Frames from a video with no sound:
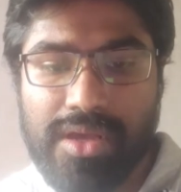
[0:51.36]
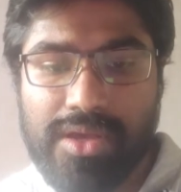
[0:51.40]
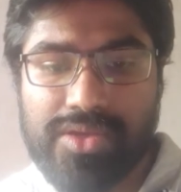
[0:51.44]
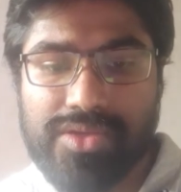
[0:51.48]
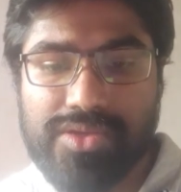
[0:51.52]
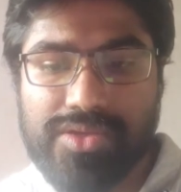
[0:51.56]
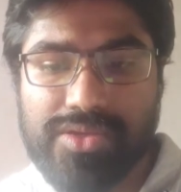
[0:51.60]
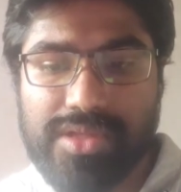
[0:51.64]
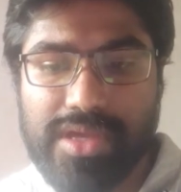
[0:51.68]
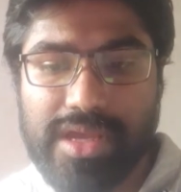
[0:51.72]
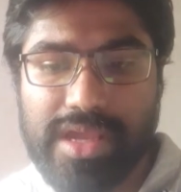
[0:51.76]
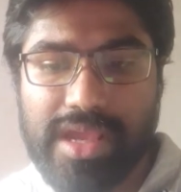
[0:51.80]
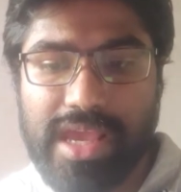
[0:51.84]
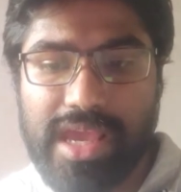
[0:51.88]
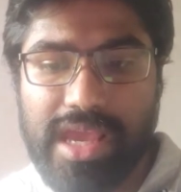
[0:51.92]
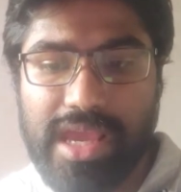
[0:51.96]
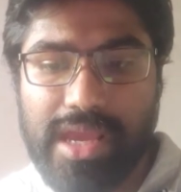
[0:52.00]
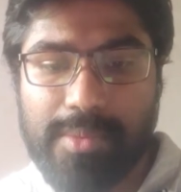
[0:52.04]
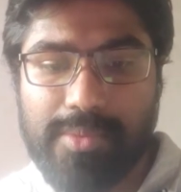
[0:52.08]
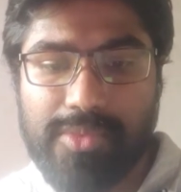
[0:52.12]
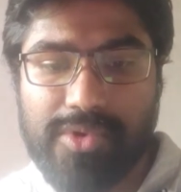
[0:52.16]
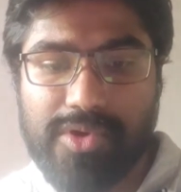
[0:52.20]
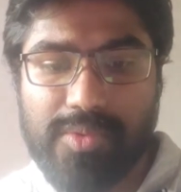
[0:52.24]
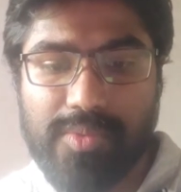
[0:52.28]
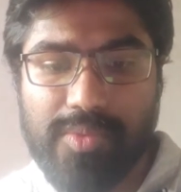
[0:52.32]
So they
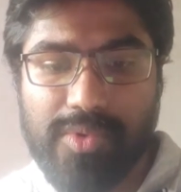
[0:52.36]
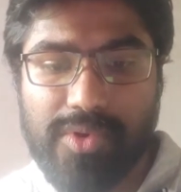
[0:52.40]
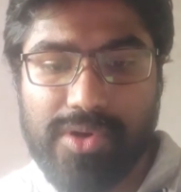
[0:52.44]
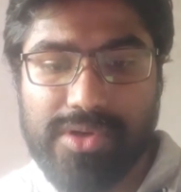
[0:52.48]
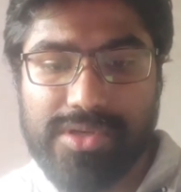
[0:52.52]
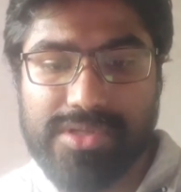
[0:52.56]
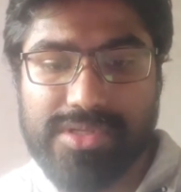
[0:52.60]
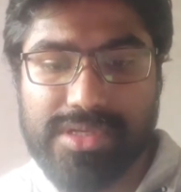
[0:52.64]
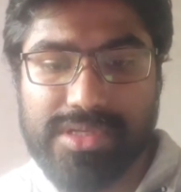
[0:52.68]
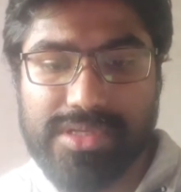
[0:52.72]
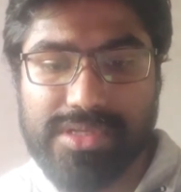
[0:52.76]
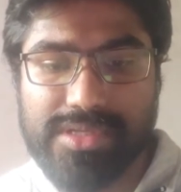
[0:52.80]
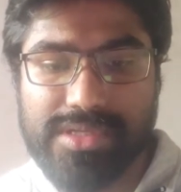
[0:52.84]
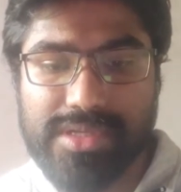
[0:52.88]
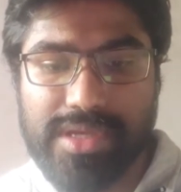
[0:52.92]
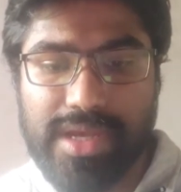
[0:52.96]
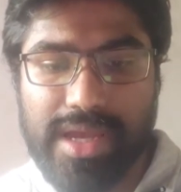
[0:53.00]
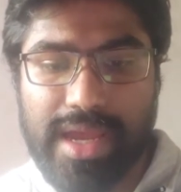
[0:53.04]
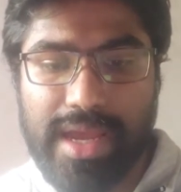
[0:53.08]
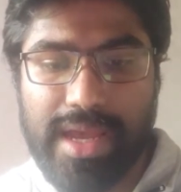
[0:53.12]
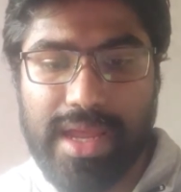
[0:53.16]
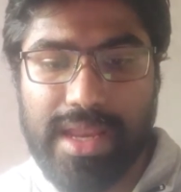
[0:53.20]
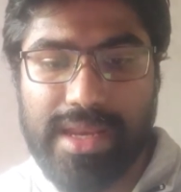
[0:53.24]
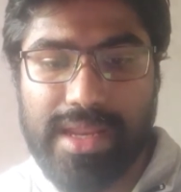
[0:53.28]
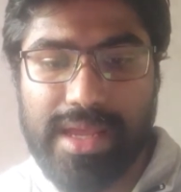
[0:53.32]
came to Moses
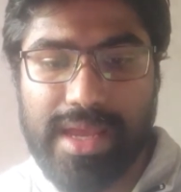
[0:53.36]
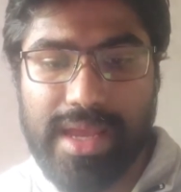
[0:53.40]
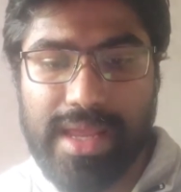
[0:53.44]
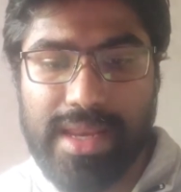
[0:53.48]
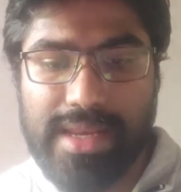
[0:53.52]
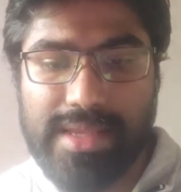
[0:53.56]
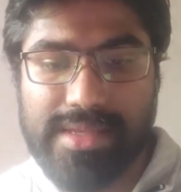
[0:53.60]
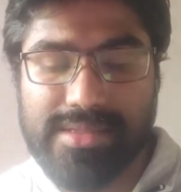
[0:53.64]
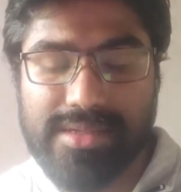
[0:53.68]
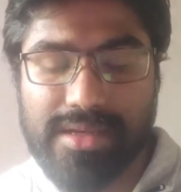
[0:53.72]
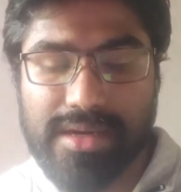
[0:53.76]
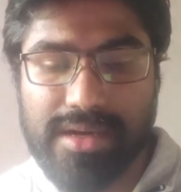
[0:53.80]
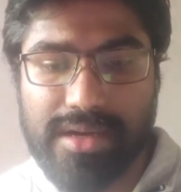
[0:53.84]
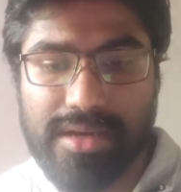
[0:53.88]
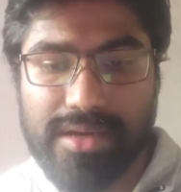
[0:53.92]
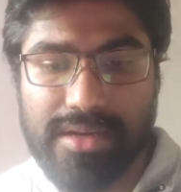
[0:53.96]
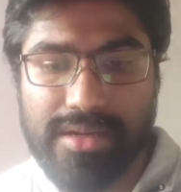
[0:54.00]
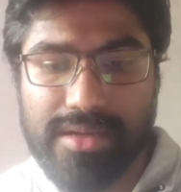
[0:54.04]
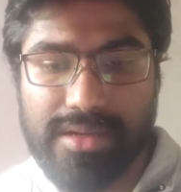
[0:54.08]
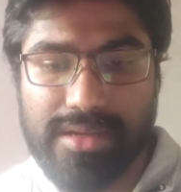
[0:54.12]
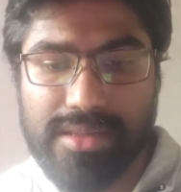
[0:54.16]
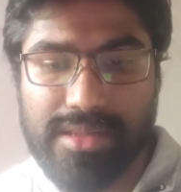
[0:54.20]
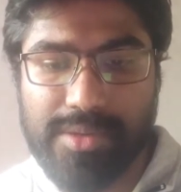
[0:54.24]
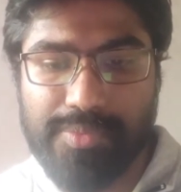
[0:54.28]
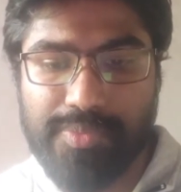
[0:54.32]
and Eleazar
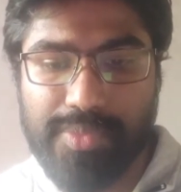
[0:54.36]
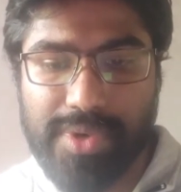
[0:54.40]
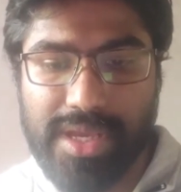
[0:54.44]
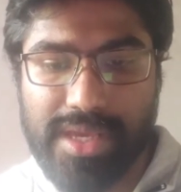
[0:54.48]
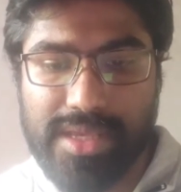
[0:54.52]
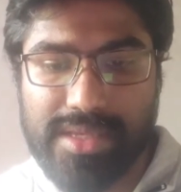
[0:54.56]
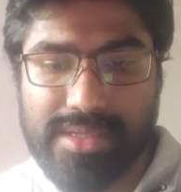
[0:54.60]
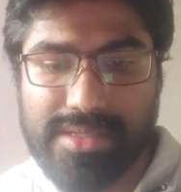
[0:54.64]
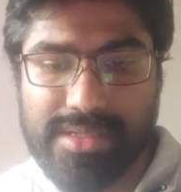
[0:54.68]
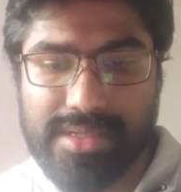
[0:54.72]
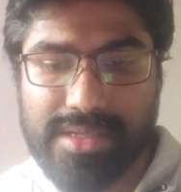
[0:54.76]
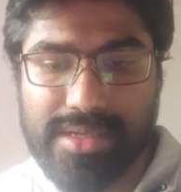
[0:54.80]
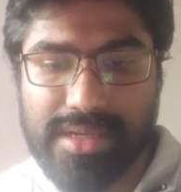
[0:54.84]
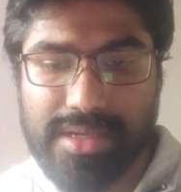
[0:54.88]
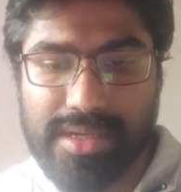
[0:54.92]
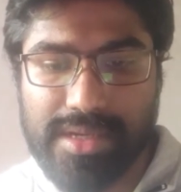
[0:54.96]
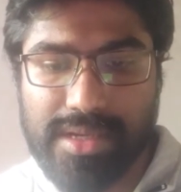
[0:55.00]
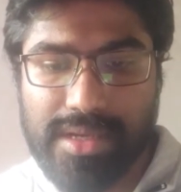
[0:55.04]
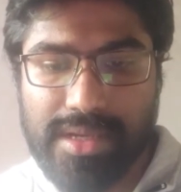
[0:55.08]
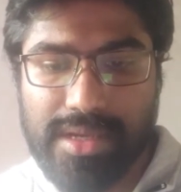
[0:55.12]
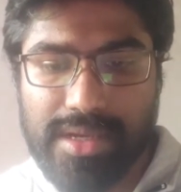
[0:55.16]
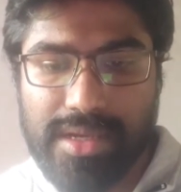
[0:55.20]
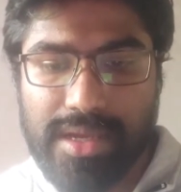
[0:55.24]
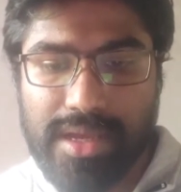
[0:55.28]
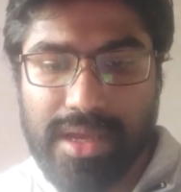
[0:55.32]
the priest,
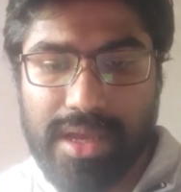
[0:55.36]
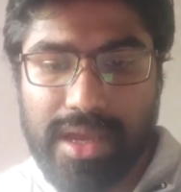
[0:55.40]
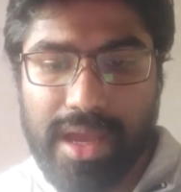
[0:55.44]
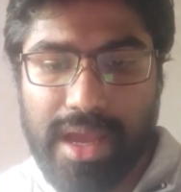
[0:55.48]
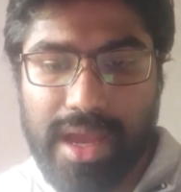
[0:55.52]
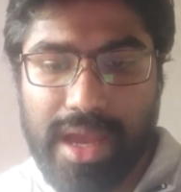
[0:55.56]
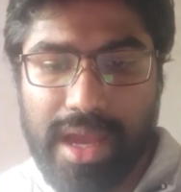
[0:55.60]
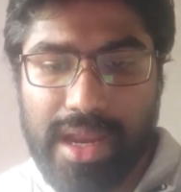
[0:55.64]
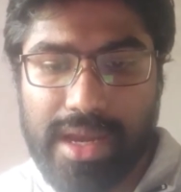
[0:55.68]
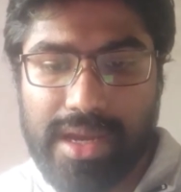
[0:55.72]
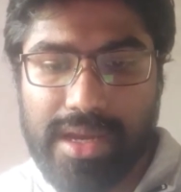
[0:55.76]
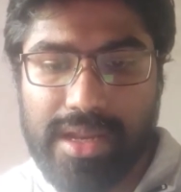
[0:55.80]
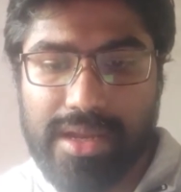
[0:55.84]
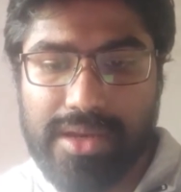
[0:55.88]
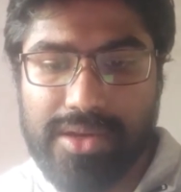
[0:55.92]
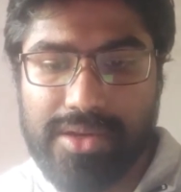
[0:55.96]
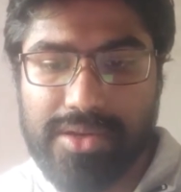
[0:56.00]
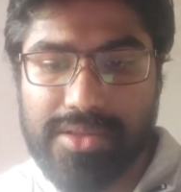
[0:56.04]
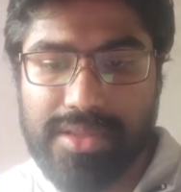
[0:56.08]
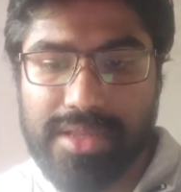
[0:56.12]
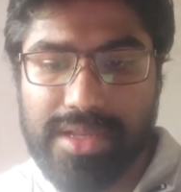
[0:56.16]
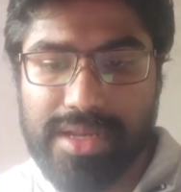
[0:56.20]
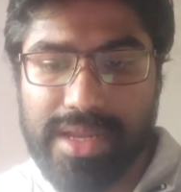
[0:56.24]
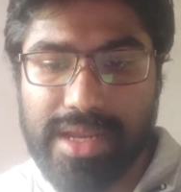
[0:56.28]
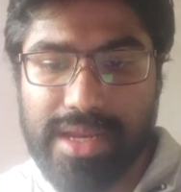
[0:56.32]
and to
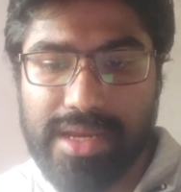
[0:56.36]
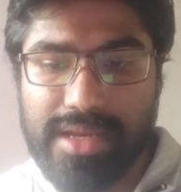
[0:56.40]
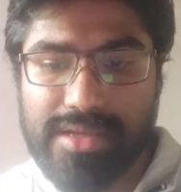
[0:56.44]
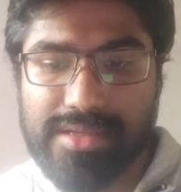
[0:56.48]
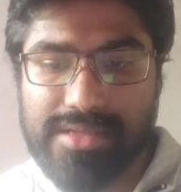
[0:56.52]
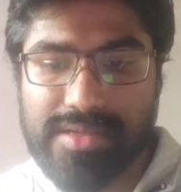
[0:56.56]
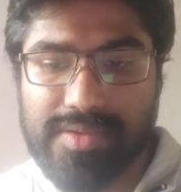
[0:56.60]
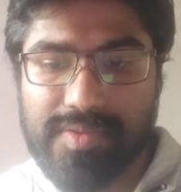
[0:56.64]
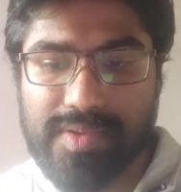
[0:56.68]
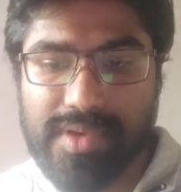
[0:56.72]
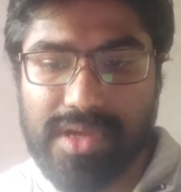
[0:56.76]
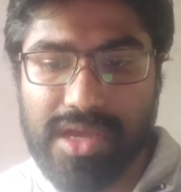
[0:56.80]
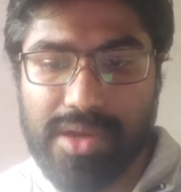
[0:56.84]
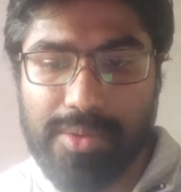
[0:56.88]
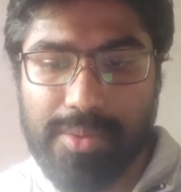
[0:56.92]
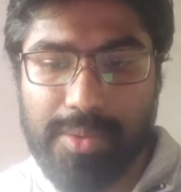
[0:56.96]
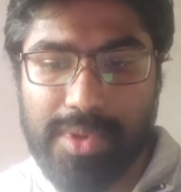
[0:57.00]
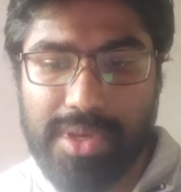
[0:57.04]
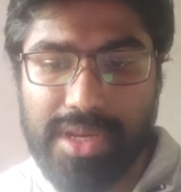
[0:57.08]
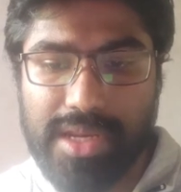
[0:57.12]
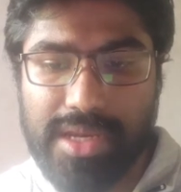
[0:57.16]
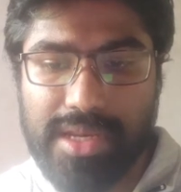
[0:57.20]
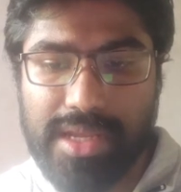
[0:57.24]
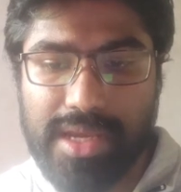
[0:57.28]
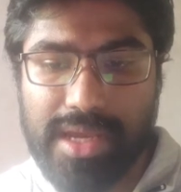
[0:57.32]
the leaders of the
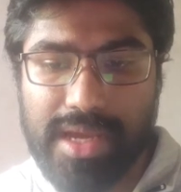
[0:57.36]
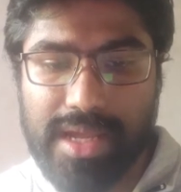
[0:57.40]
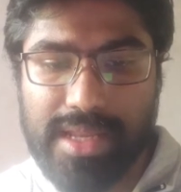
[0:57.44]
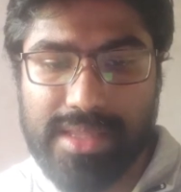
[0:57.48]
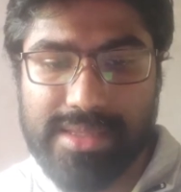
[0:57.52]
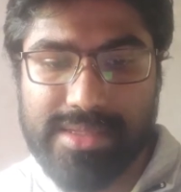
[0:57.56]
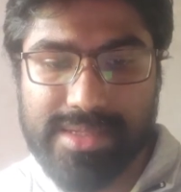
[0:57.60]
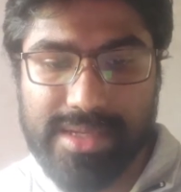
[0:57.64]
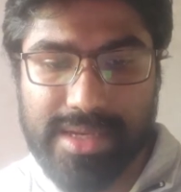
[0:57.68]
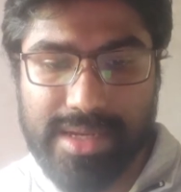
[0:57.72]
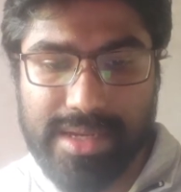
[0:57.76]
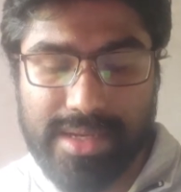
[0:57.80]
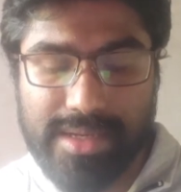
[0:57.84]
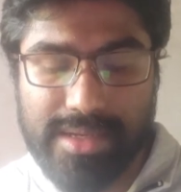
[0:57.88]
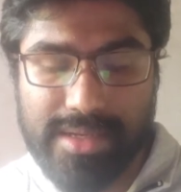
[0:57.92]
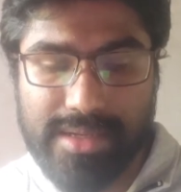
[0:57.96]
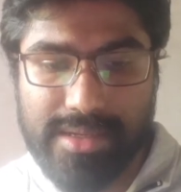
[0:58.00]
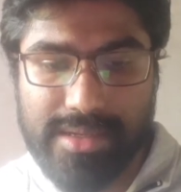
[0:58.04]
community, and said,